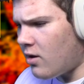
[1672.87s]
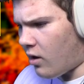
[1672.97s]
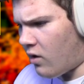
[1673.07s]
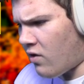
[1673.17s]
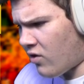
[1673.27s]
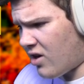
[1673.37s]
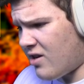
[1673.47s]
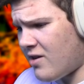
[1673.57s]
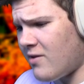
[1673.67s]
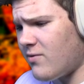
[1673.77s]
Another
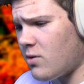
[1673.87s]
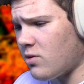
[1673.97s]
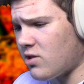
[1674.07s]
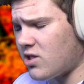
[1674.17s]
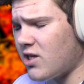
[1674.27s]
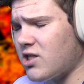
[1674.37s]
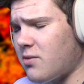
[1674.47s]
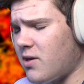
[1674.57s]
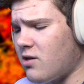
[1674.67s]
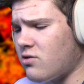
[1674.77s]
contender? Very well, this could
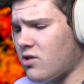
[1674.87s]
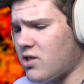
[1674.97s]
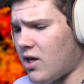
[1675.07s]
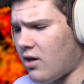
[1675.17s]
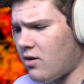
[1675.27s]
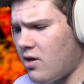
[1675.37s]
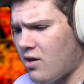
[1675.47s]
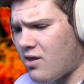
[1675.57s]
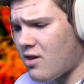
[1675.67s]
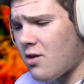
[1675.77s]
actually be interesting.
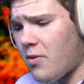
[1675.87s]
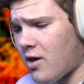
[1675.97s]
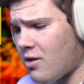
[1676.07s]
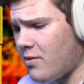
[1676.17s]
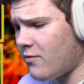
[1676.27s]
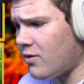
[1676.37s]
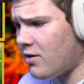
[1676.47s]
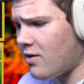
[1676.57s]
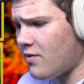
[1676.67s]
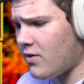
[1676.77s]
This isn't the place, I'll be in front of
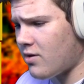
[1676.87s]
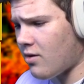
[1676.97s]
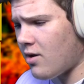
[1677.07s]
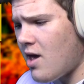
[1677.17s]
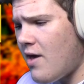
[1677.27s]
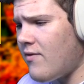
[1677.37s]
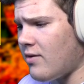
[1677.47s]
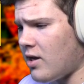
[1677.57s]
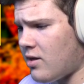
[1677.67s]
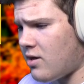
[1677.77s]
the Safari Zone. You
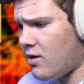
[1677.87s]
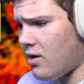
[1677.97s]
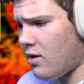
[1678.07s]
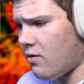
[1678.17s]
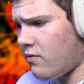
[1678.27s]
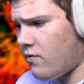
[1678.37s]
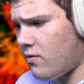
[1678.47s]
haven't lost your nerve.